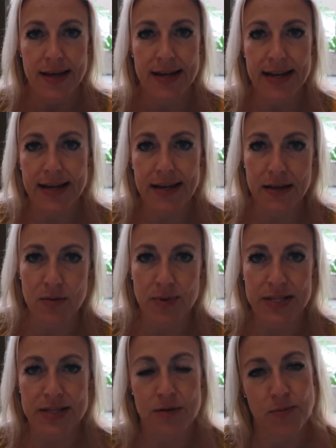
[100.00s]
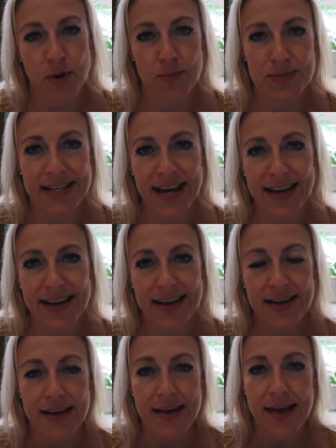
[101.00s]
need little bits and bobs
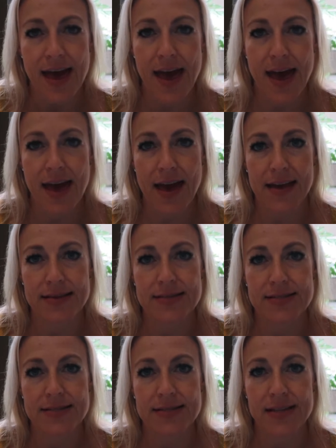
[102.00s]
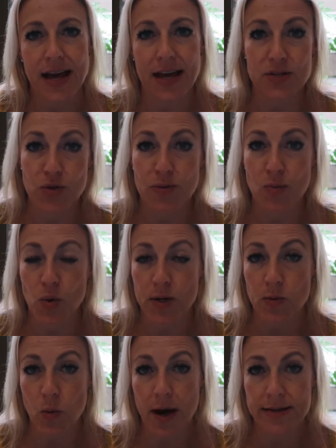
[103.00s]
done, and I do them all
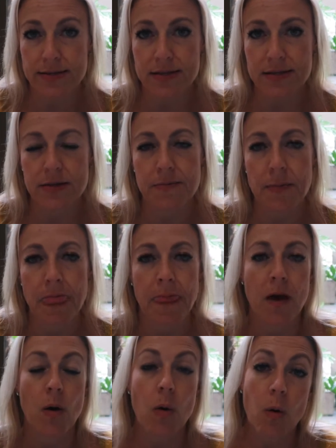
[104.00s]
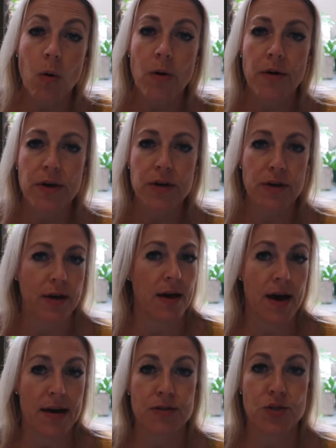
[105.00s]
at once. Or
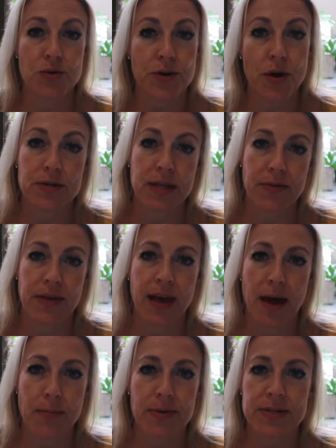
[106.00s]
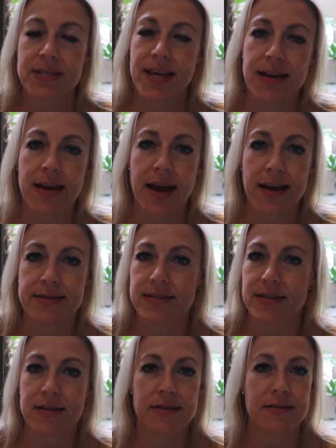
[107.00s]
as you know something happens that night,
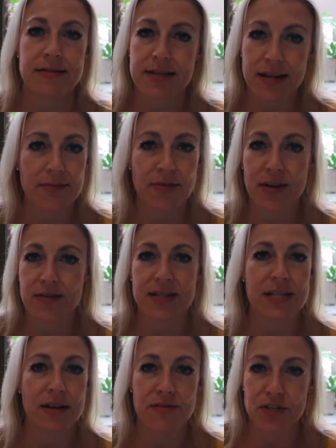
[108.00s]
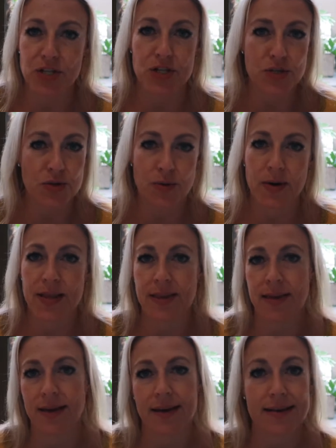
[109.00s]
sit in front of the television, do the one
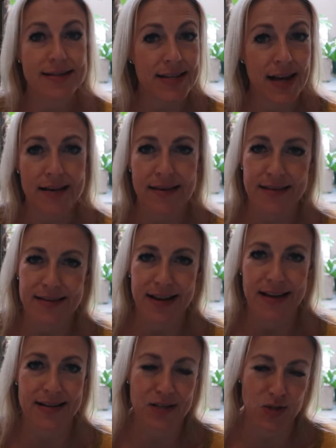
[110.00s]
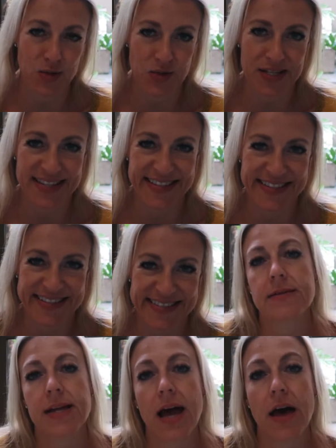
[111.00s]
thing, done, and it's sorted.
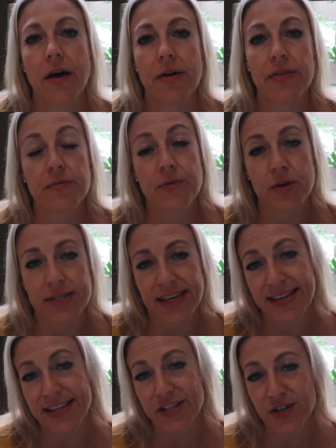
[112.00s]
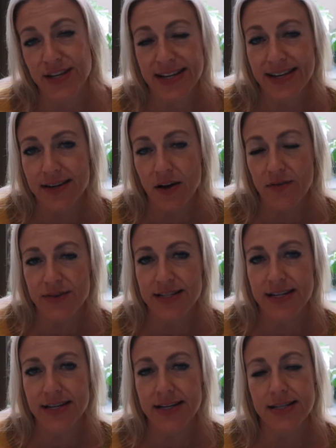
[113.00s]
Now, the first thing that you need,
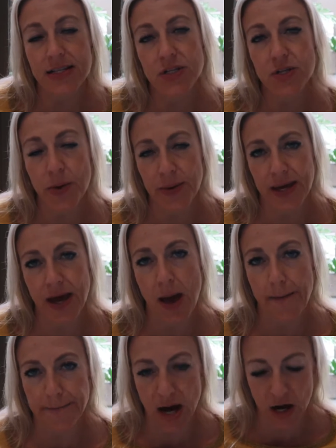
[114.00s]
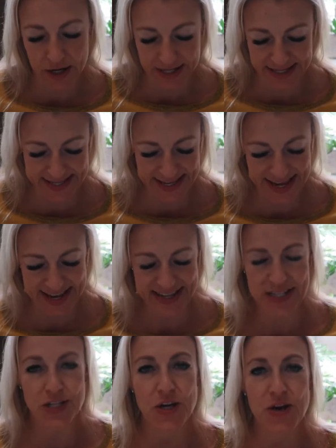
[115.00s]
obviously, is a sewing box.
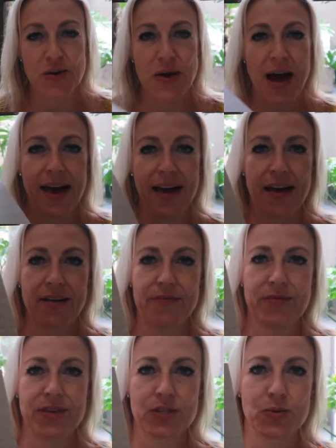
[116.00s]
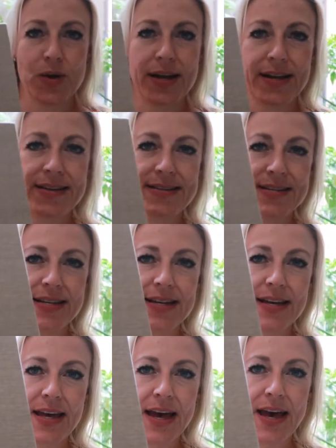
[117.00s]
So I have this one.
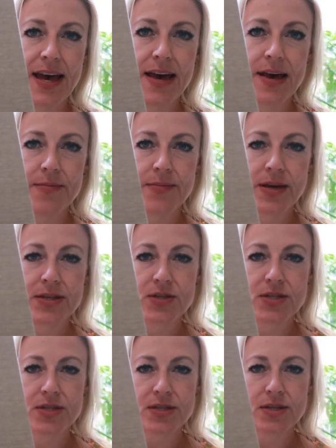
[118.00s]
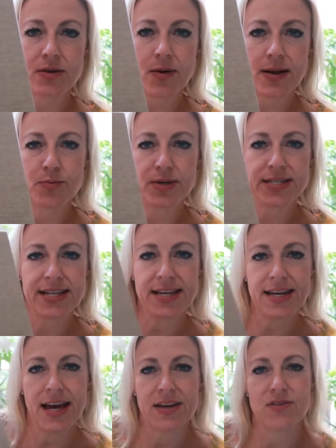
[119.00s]
It's quite
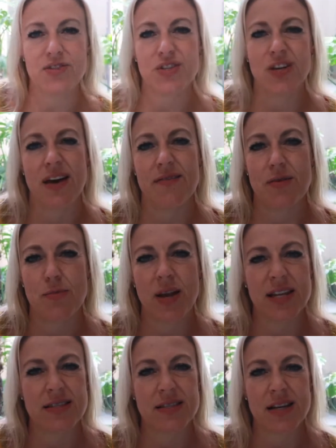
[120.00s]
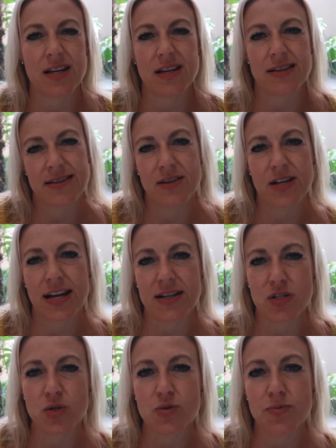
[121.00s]
pretty. I used to have a plastic, looked like
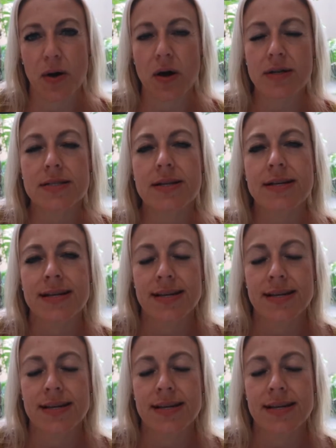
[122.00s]
a toolbox,